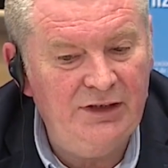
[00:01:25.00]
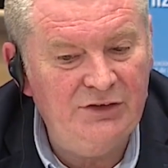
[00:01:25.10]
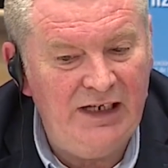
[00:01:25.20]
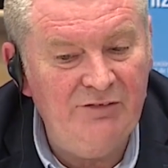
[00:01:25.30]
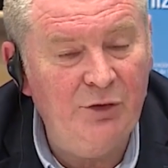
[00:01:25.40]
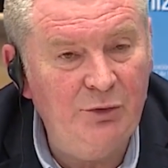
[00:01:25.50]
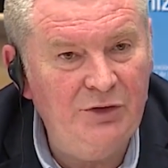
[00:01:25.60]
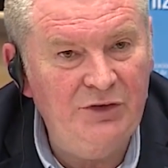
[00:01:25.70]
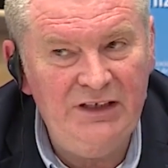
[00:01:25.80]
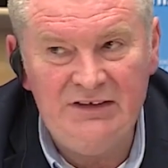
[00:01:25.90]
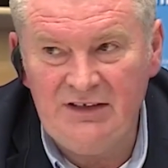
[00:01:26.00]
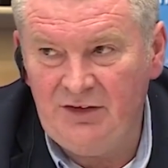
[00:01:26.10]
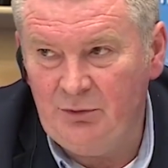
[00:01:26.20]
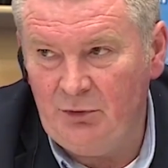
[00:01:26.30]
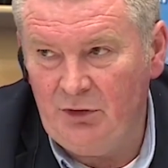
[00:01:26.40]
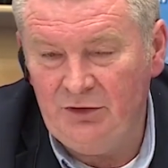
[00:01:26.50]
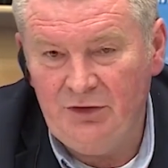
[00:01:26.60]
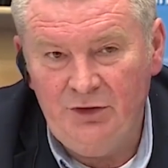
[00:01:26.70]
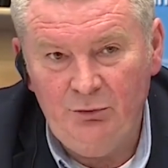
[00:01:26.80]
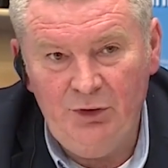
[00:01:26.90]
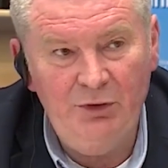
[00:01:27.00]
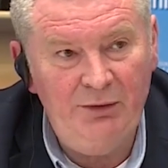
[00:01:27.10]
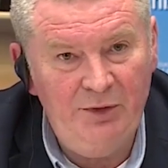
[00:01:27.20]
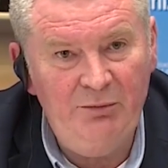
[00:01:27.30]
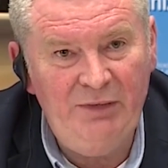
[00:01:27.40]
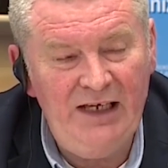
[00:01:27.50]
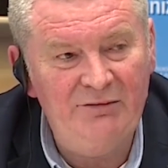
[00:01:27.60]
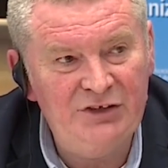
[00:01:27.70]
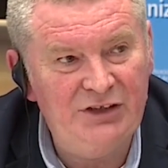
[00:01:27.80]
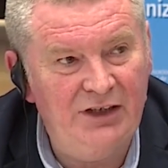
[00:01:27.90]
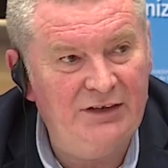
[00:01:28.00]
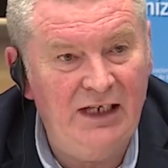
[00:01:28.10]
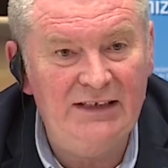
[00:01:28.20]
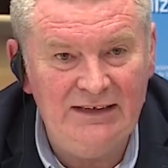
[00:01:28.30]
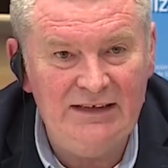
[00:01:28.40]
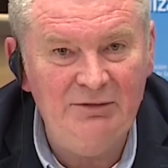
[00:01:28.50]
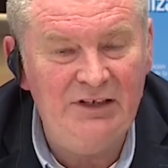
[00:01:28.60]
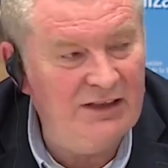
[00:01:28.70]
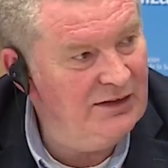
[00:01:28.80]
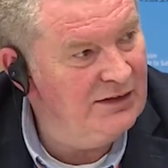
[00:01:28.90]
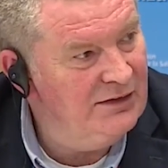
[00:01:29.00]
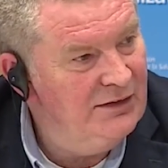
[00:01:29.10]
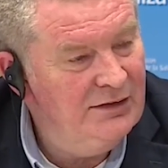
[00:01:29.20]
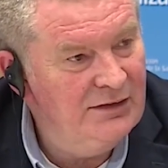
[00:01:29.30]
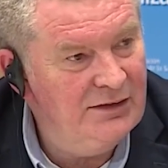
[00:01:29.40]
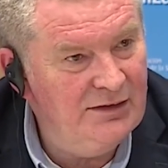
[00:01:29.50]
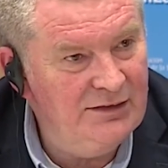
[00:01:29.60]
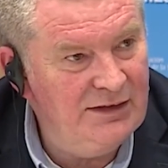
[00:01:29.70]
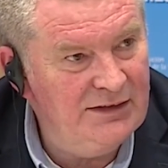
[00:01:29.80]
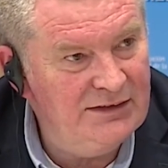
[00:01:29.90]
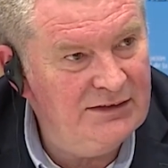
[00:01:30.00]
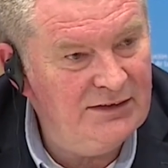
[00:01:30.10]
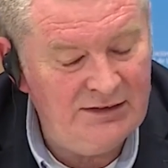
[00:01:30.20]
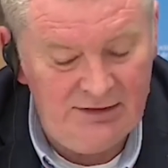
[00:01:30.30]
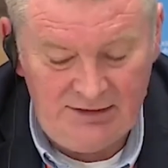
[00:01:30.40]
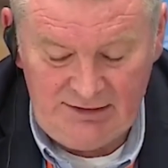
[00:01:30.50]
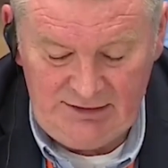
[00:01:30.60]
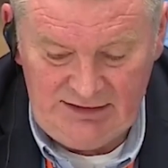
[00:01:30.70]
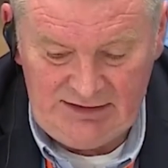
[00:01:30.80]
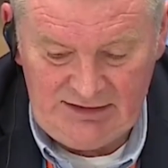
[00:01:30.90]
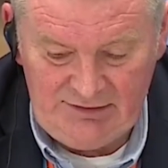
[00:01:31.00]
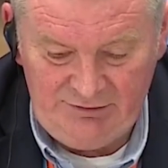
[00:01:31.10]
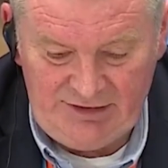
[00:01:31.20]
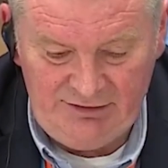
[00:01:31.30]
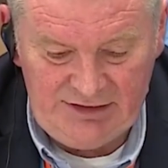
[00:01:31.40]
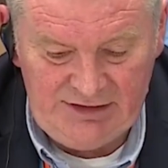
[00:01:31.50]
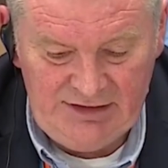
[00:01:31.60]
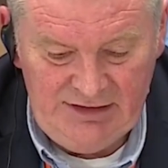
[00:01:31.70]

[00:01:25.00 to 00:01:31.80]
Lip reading: everyone who needs it in the world, we may have a shot at eliminating this virus.